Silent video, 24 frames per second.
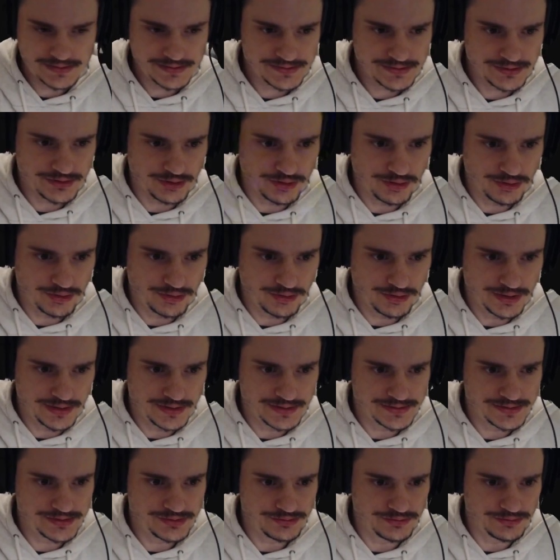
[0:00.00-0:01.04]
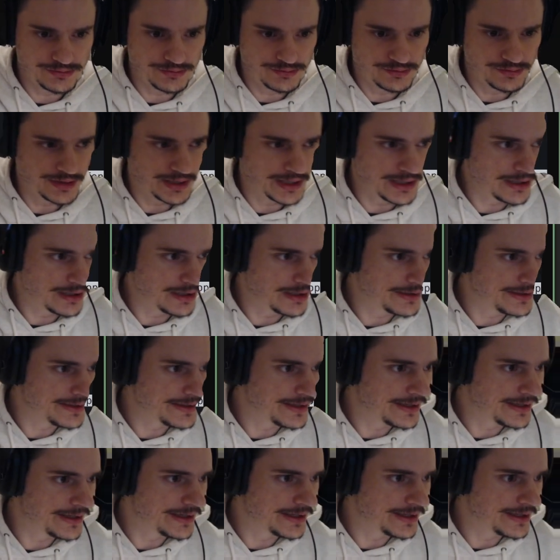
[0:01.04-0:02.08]
go into our
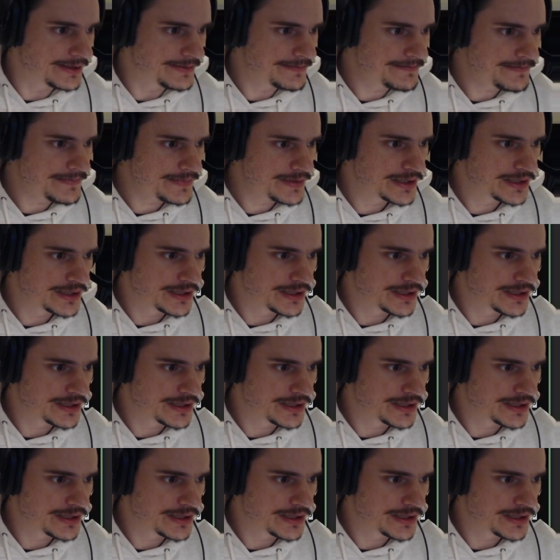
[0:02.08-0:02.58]
game.